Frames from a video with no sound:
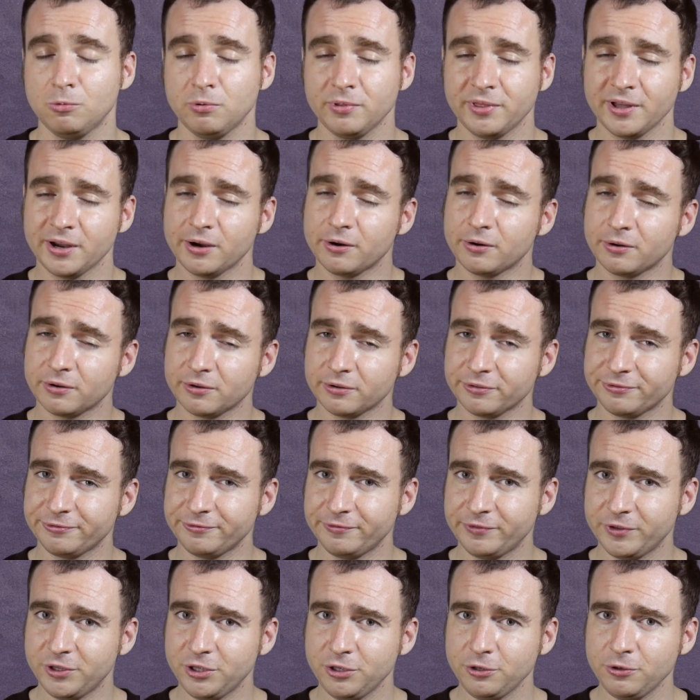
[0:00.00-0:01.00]
Well, there are a
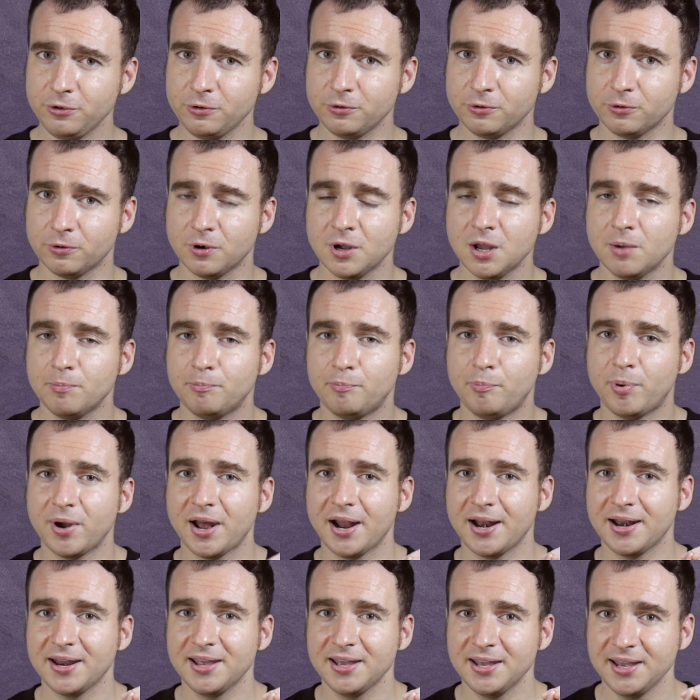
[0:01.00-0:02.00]
few,
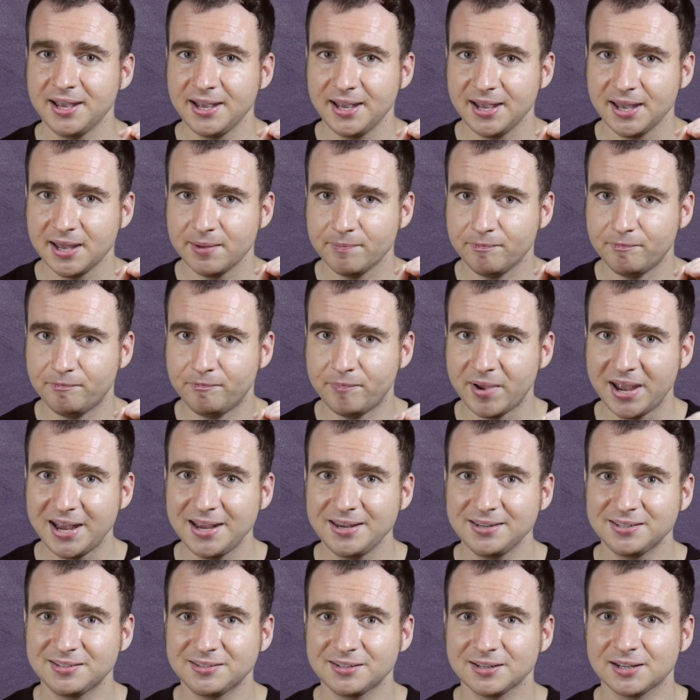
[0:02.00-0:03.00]
but
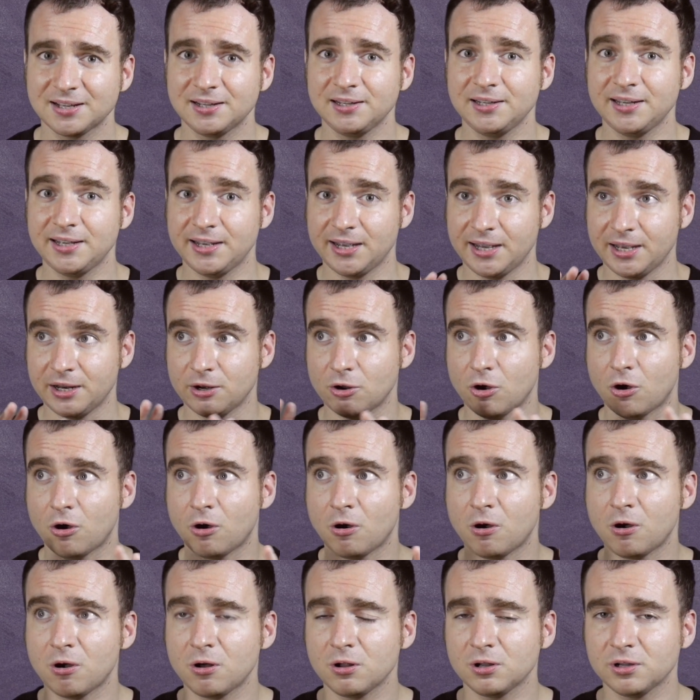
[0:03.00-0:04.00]
basically in
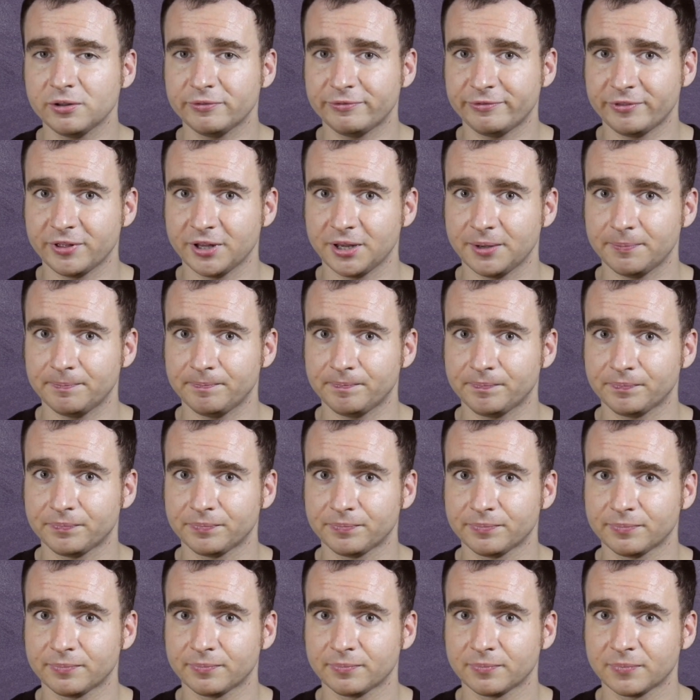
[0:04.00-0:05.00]
all of them,
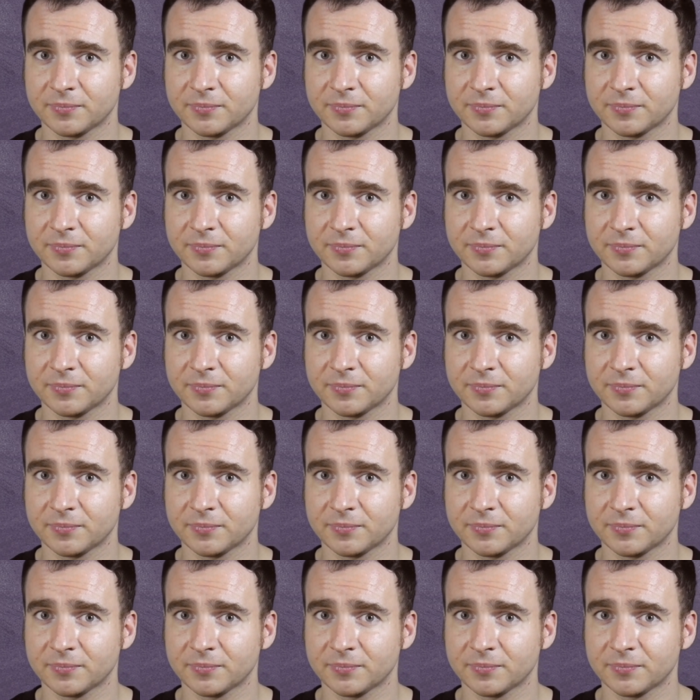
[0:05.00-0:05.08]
